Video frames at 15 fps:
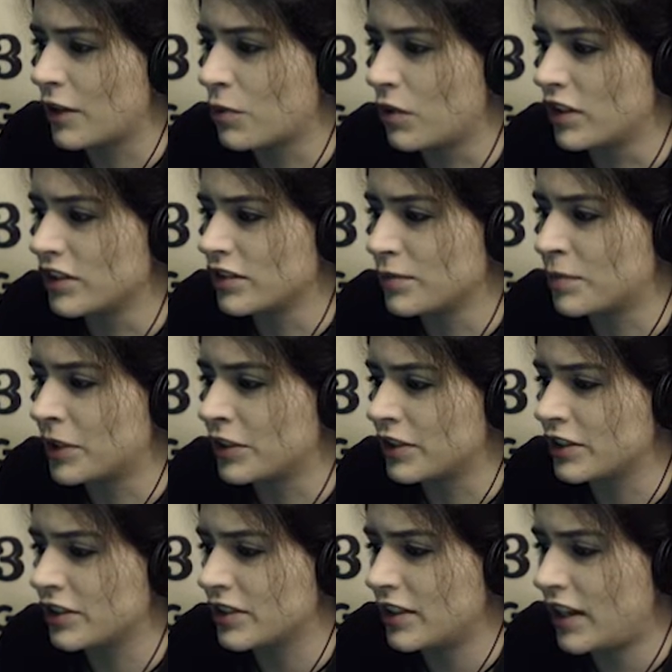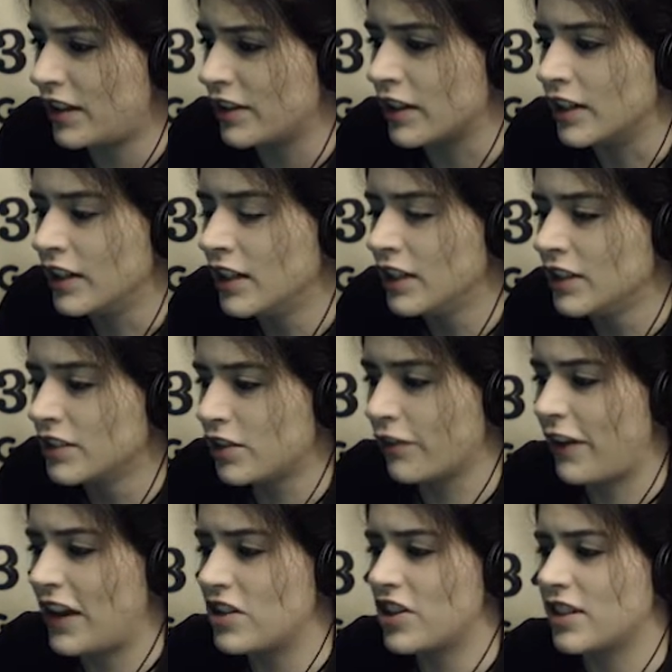one is superior to the other. So
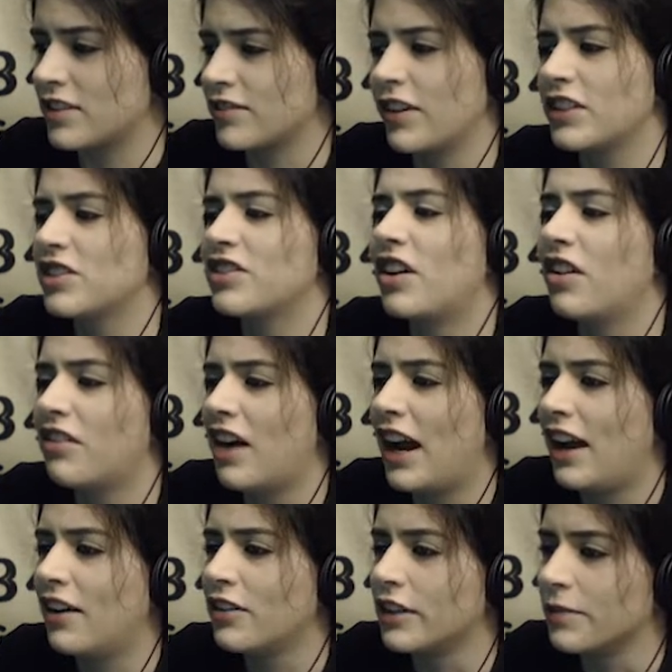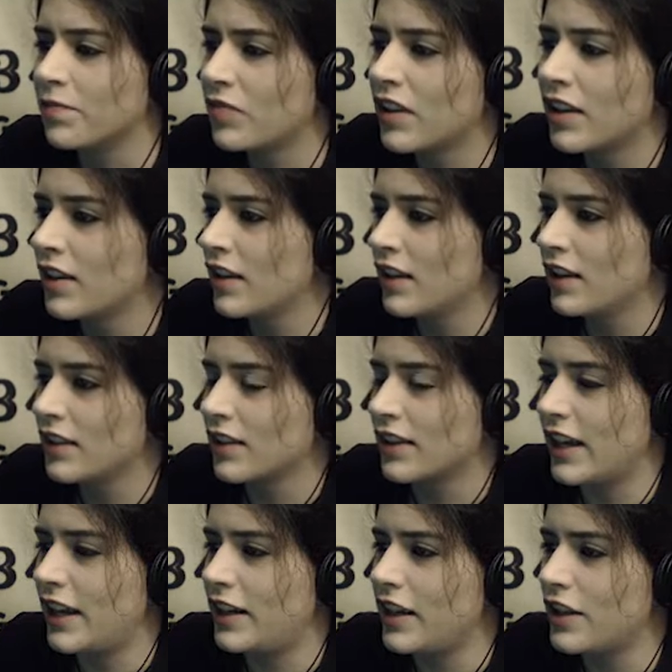veggies all around. The
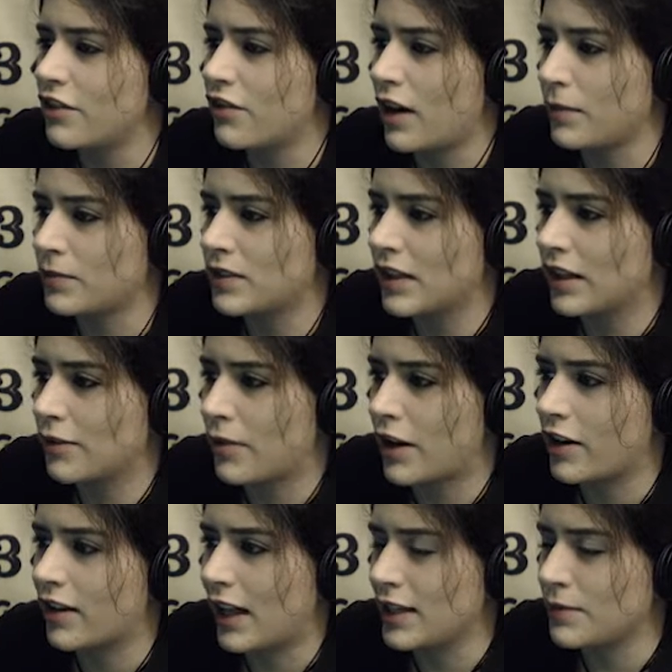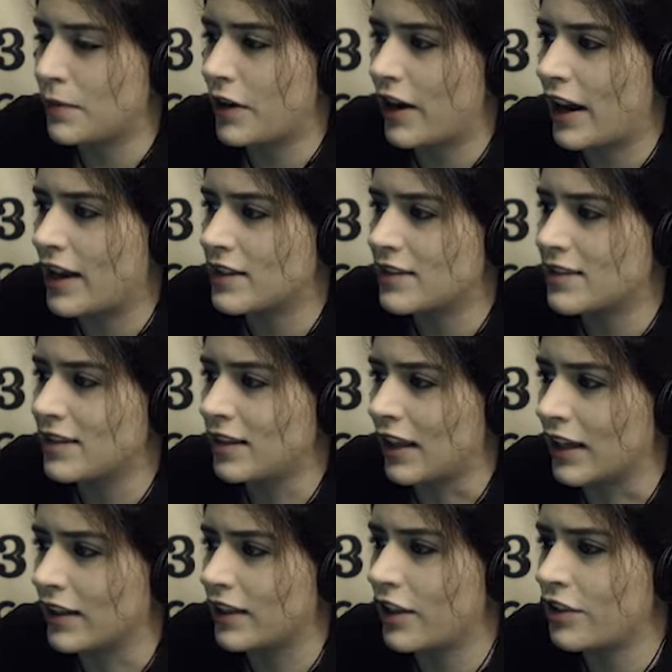dandy and the rhapsodic mayor clasp their hands in
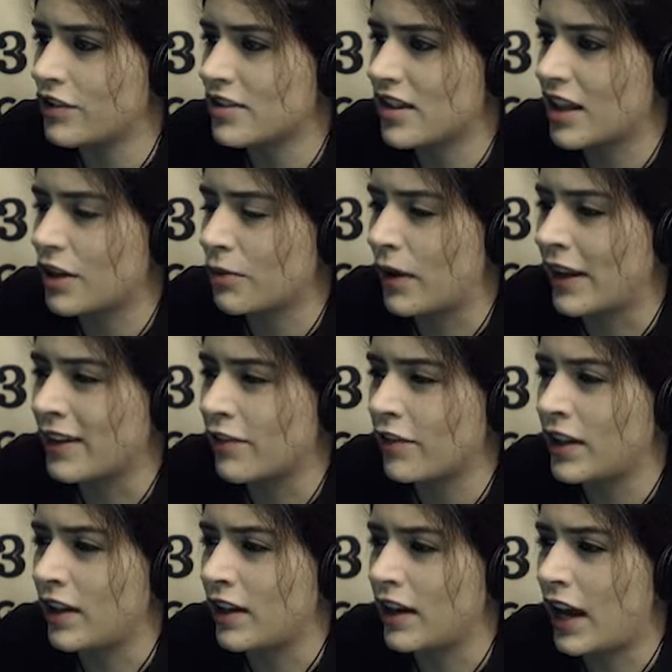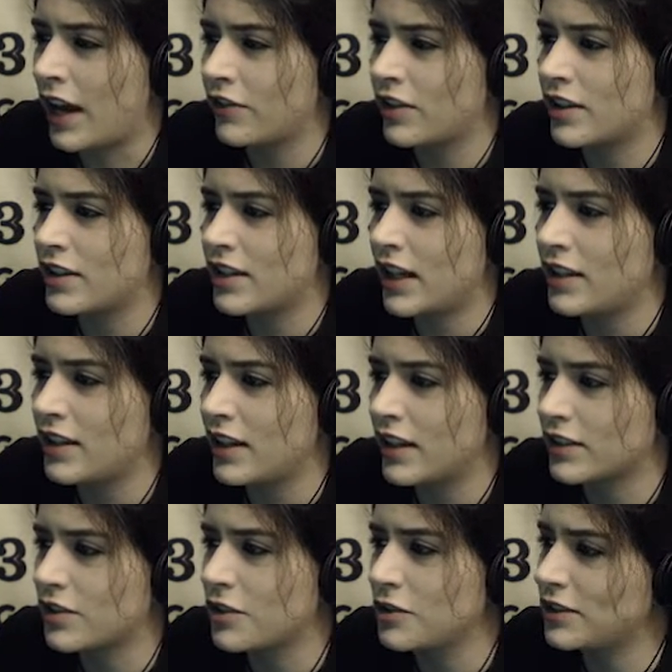delight. The others slink away, defeated. After the dandy
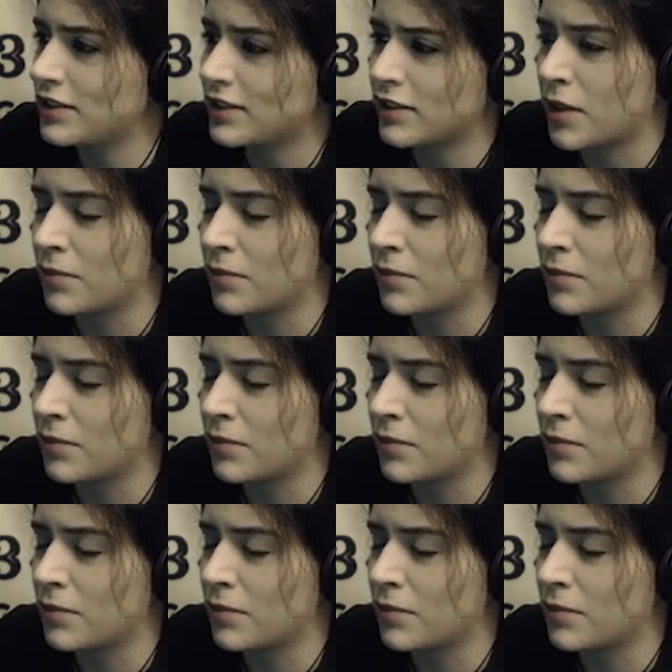excuses